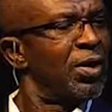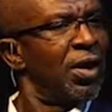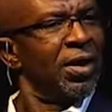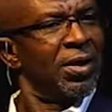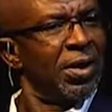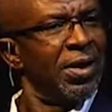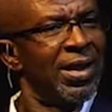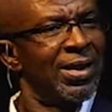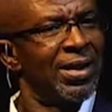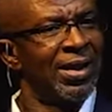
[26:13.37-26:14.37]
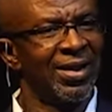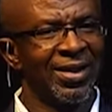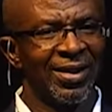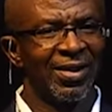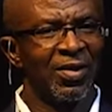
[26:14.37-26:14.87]
don't turn easily.
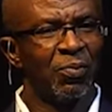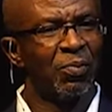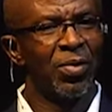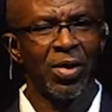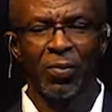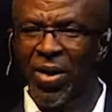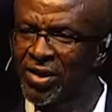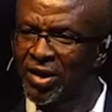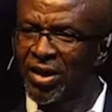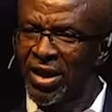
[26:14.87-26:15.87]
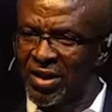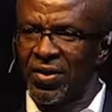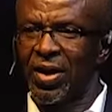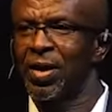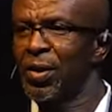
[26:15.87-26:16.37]
You know, Pastor She
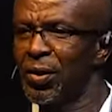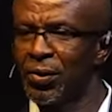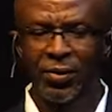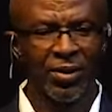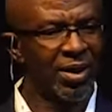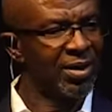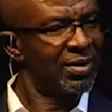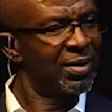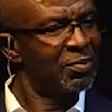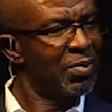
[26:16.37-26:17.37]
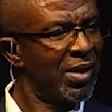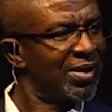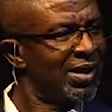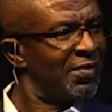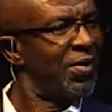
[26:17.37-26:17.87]
is very old and
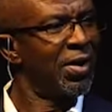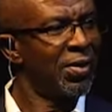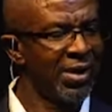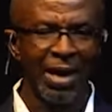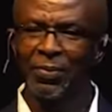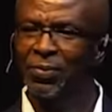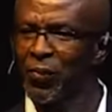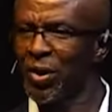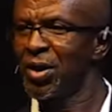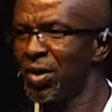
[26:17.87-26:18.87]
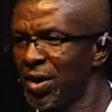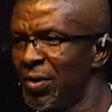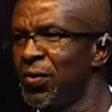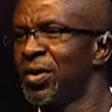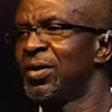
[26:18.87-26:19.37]
Pastor Steve very old. I'm one of the
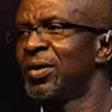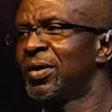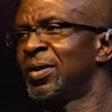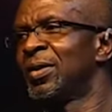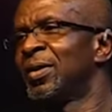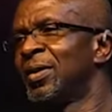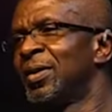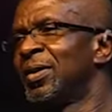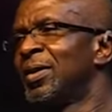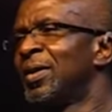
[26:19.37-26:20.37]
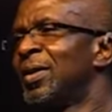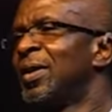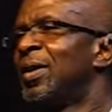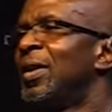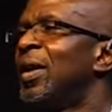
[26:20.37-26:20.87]
younger ones.
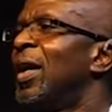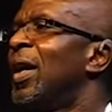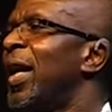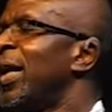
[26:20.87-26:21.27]
All